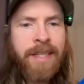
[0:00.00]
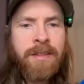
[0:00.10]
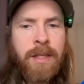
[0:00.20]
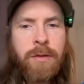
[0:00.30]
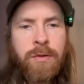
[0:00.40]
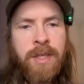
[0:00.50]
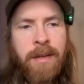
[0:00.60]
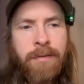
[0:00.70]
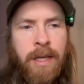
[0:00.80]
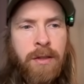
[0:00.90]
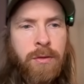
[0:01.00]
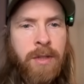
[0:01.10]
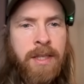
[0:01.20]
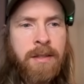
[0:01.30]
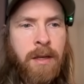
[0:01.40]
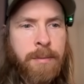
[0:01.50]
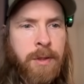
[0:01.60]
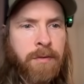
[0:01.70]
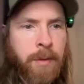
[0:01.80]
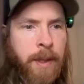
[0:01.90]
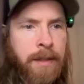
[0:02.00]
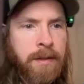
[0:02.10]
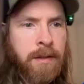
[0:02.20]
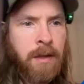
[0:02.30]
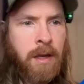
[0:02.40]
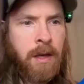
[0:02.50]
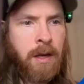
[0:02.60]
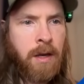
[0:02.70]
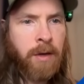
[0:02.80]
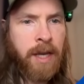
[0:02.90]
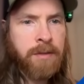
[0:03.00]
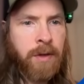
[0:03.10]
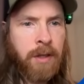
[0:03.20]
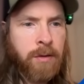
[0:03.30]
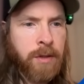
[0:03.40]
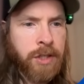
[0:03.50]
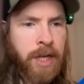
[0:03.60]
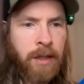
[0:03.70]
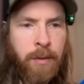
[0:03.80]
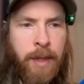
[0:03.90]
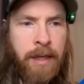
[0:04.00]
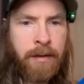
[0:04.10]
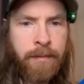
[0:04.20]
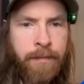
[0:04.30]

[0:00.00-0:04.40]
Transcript: tested it to see if we can do these types of commands. Okay, so we can do the shell command.